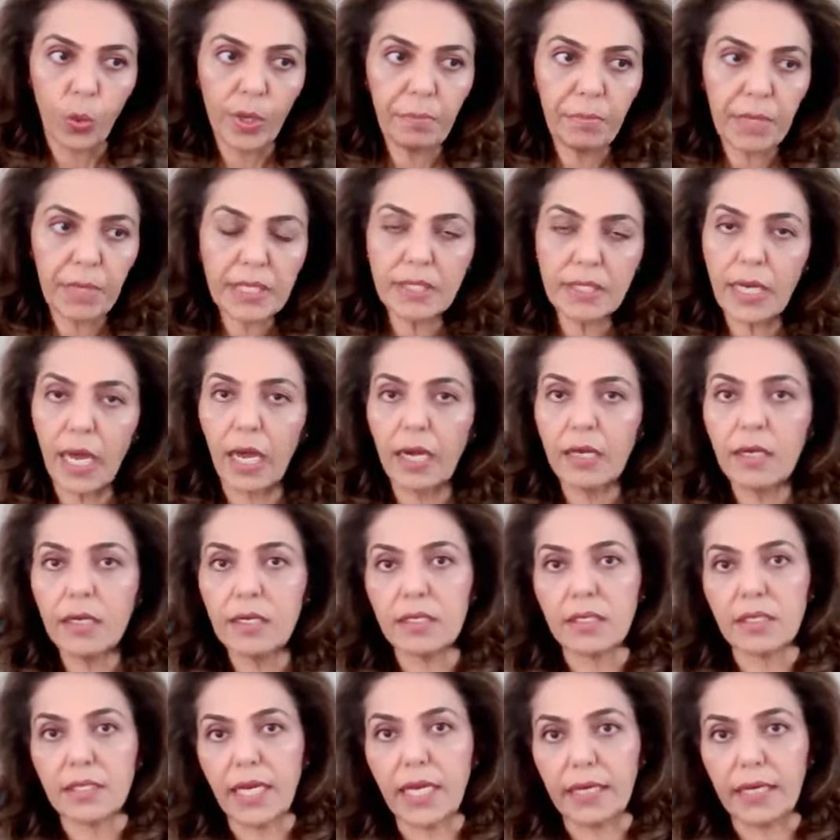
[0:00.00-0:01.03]
We must
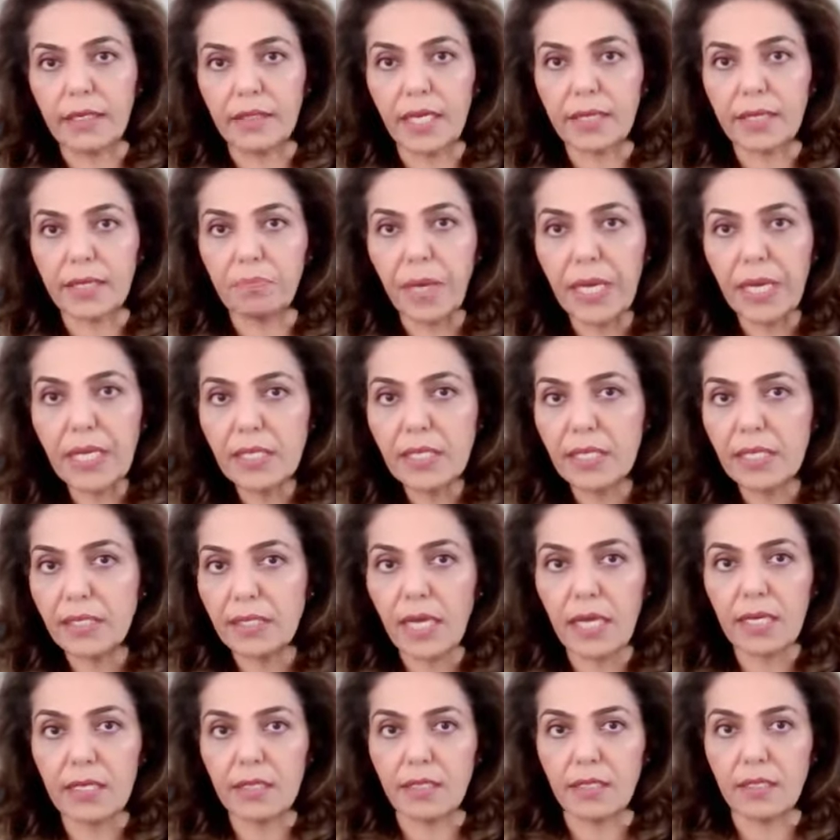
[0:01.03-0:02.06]
understand that basic
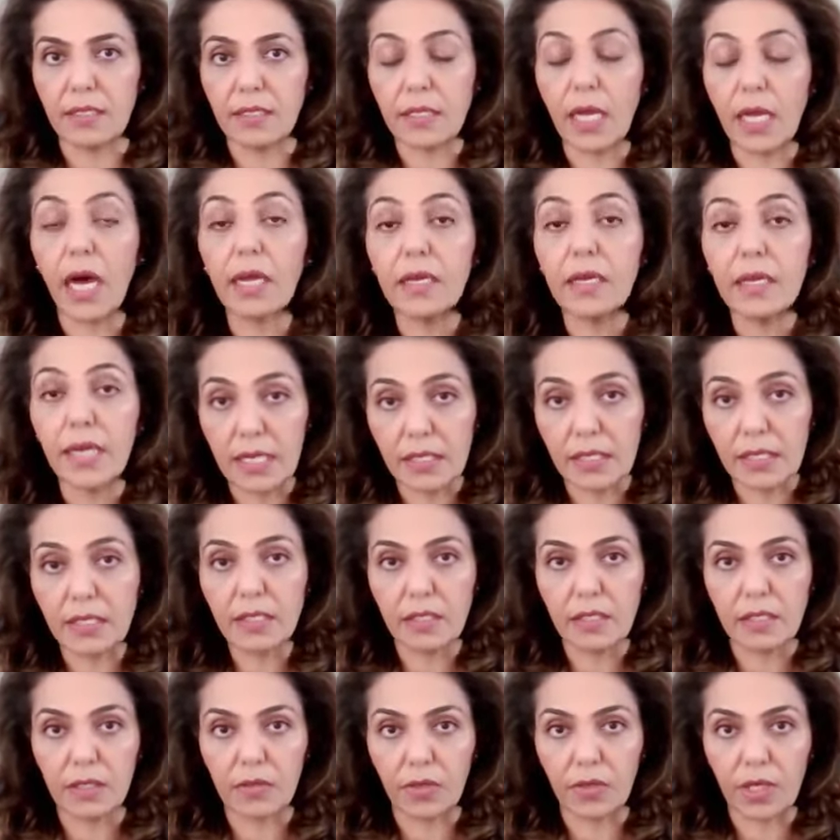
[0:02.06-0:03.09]
sciences are
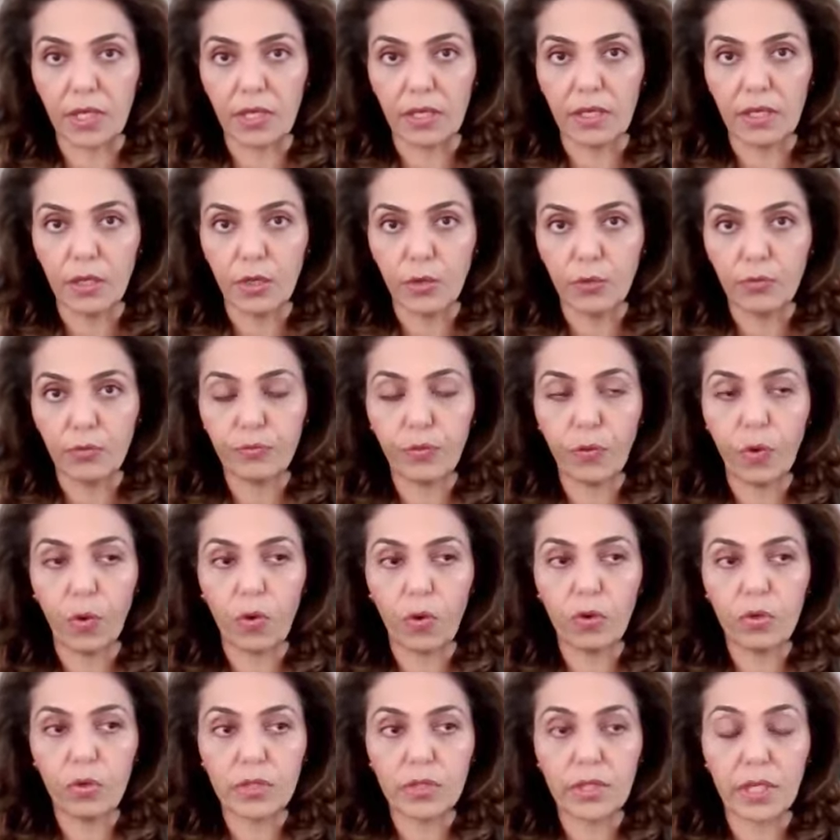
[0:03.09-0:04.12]
necessary
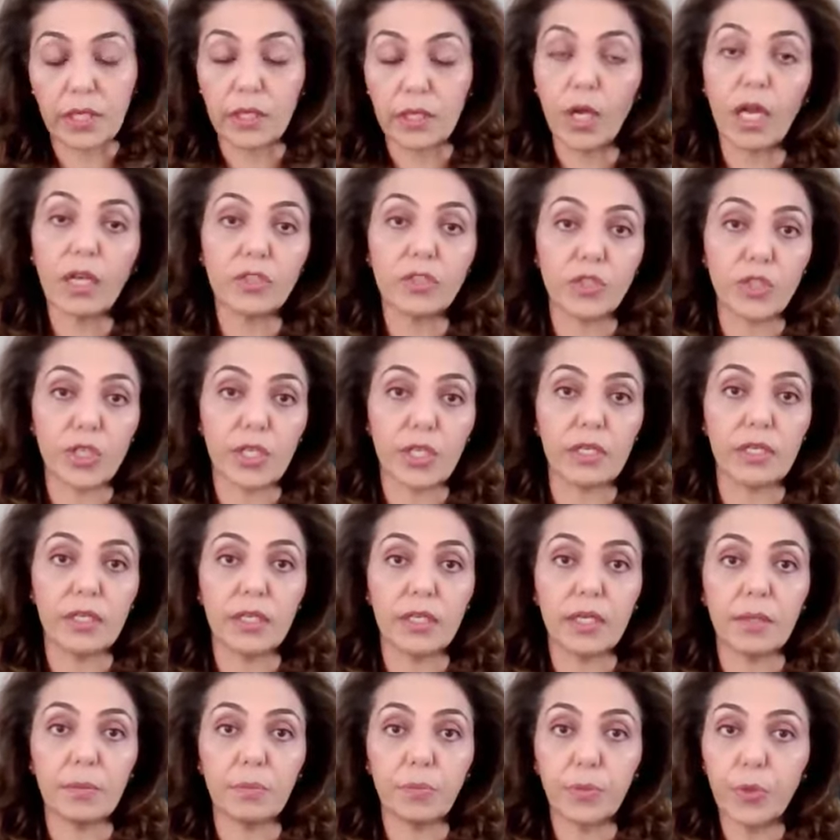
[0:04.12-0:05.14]
for technological
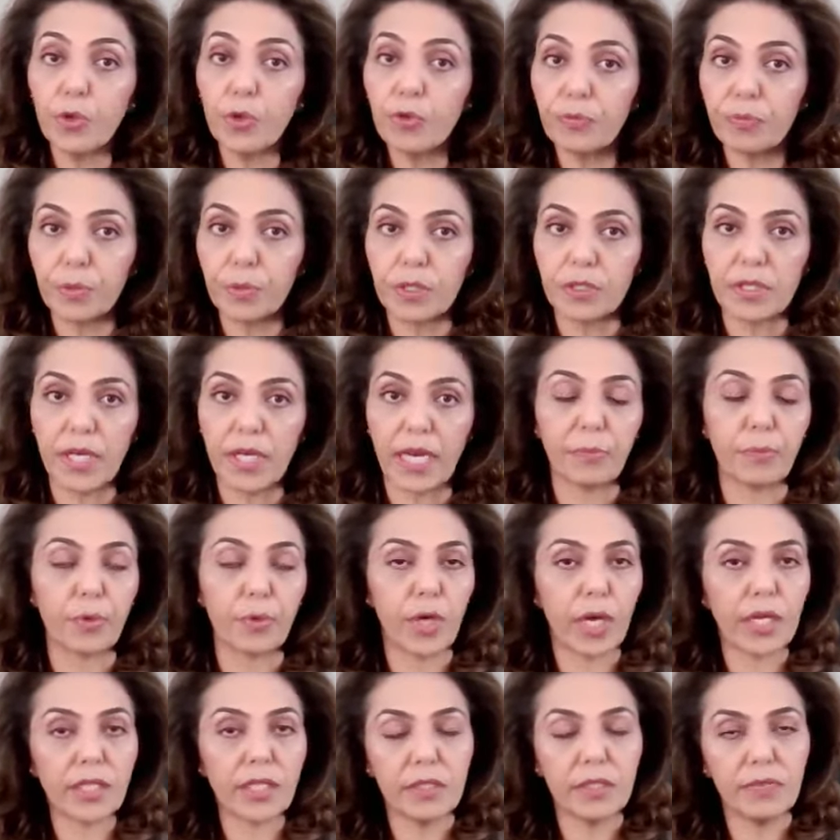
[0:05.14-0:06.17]
improvement and
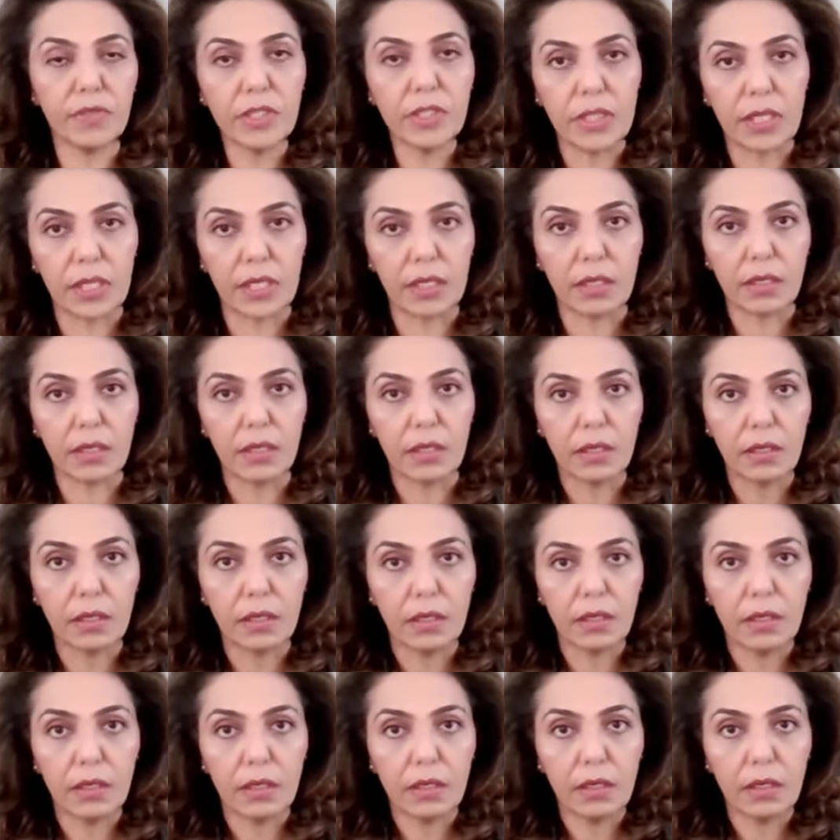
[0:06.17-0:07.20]
productivity,
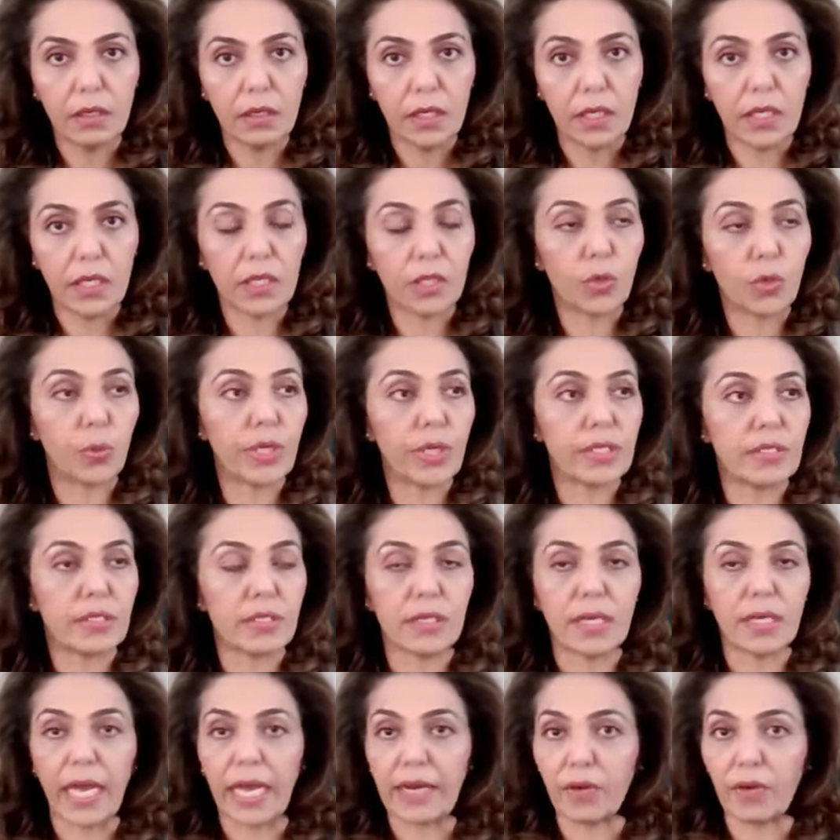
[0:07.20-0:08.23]

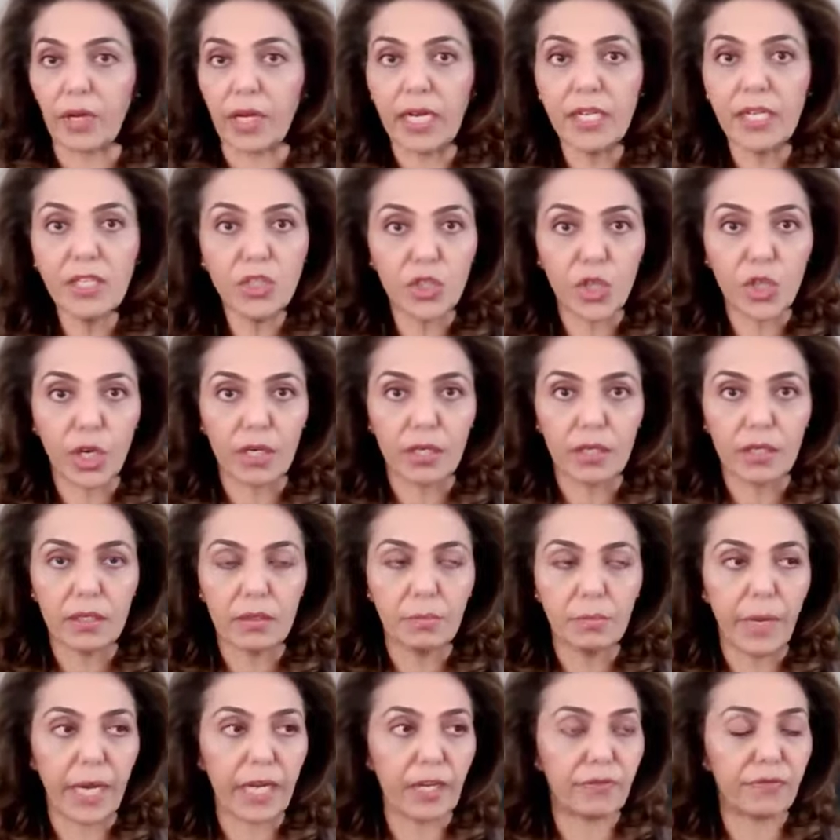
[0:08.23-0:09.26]
increase in agriculture,
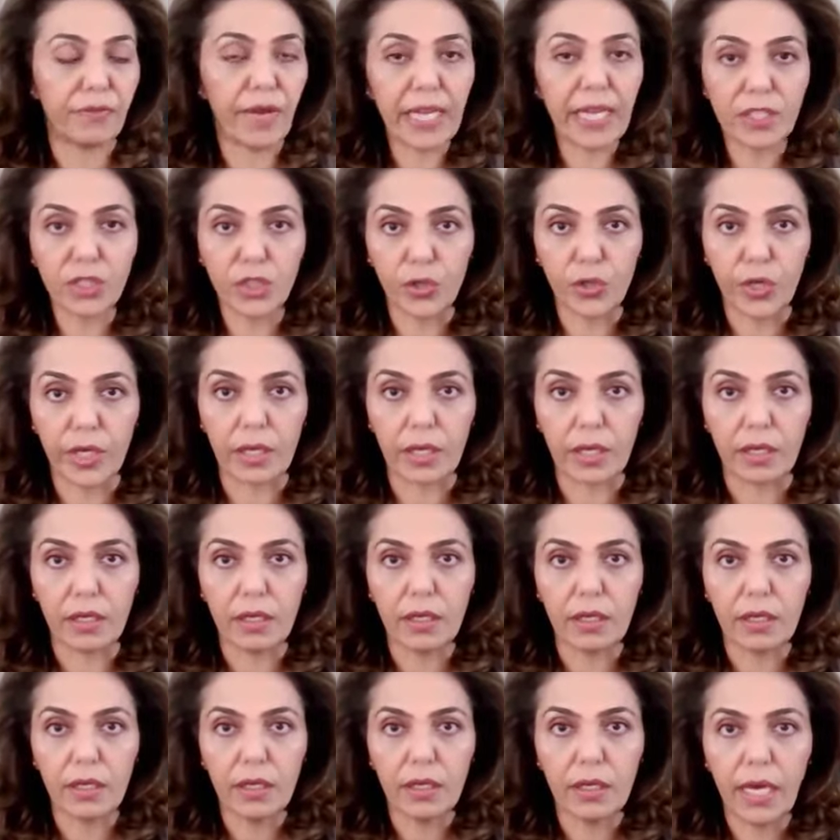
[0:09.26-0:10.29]
manufacturing,
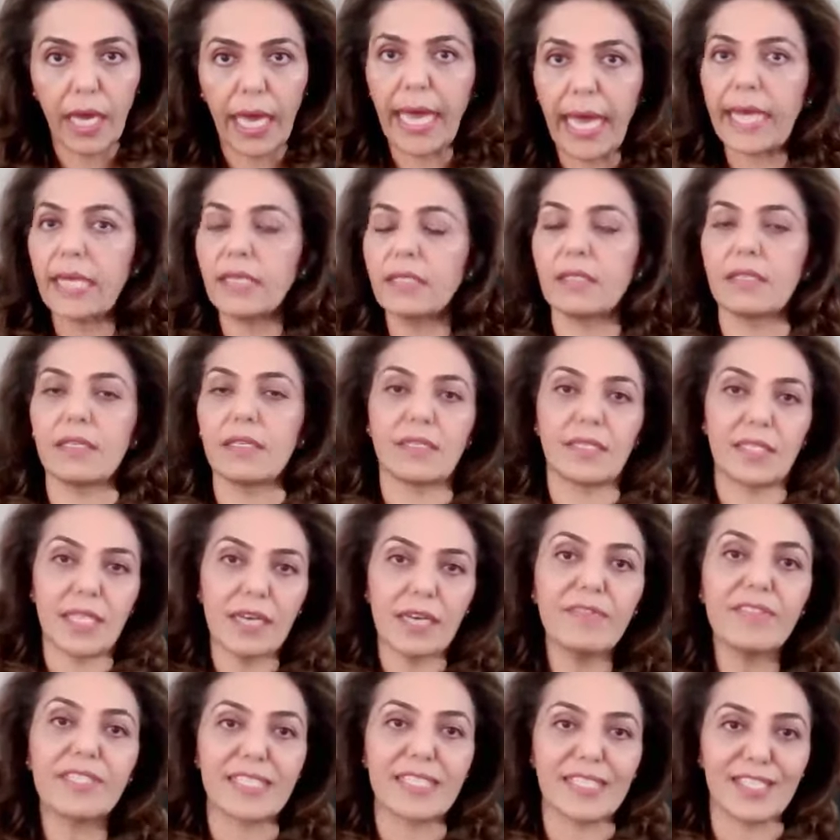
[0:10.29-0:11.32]
and the
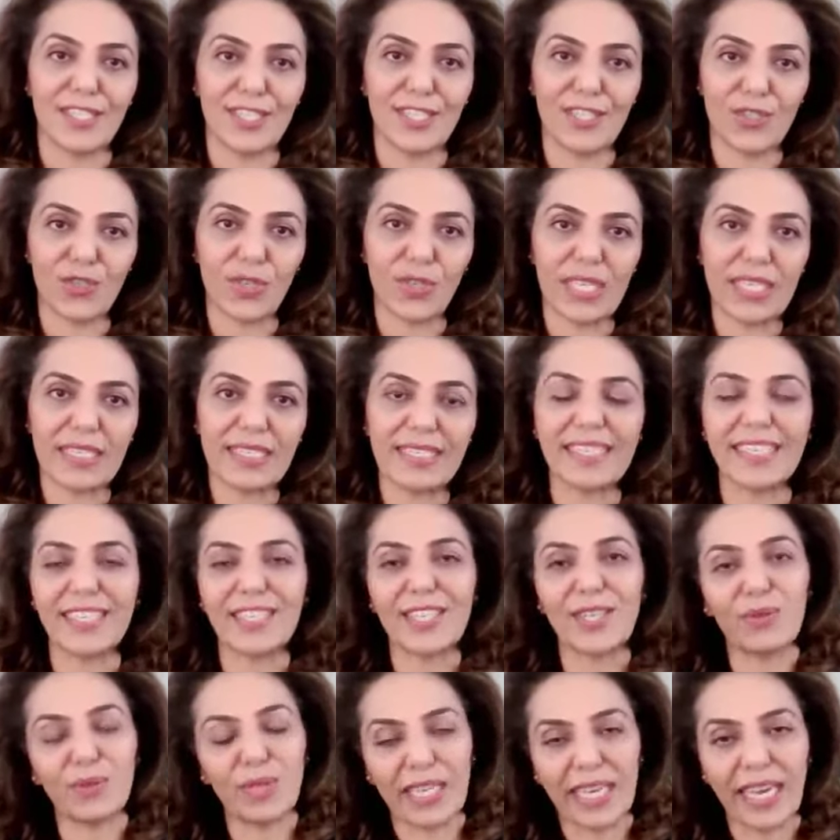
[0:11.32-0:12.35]
service industries,
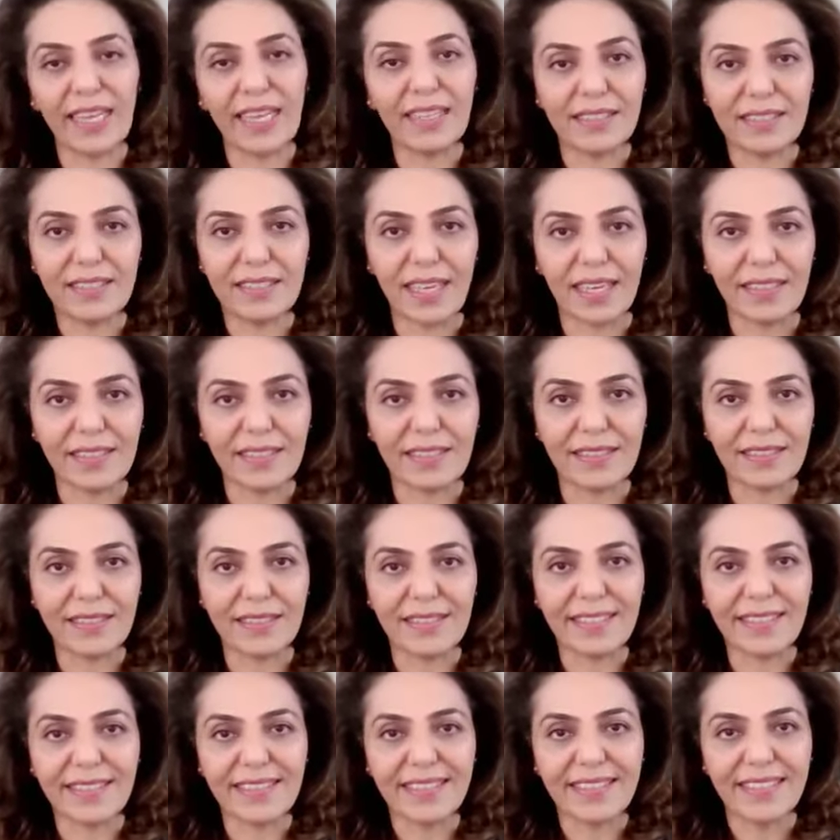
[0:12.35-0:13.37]
including health
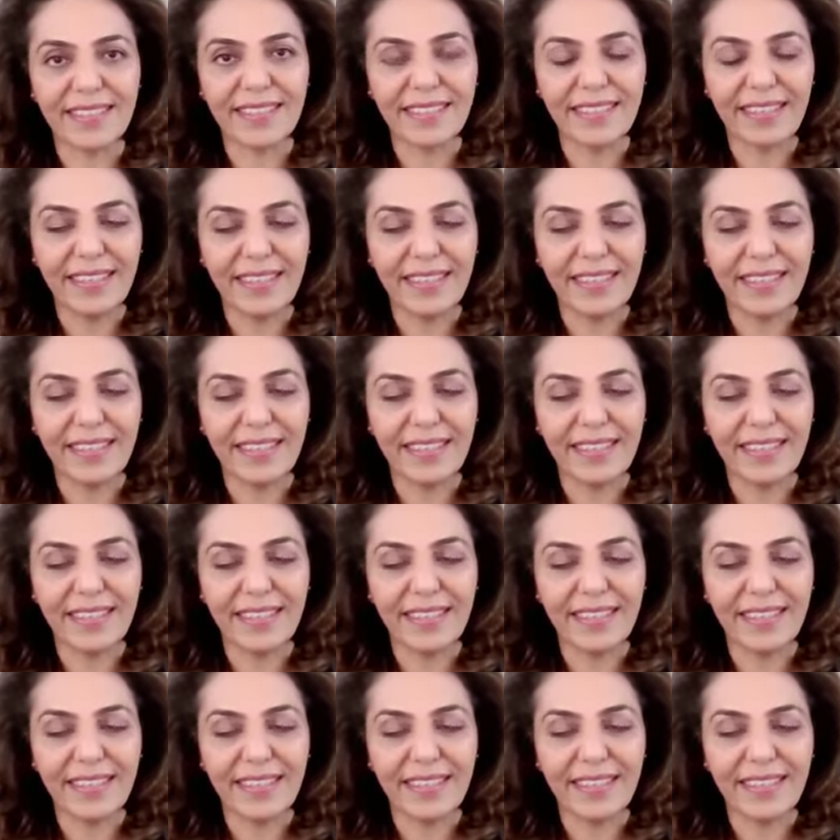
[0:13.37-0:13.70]
sciences.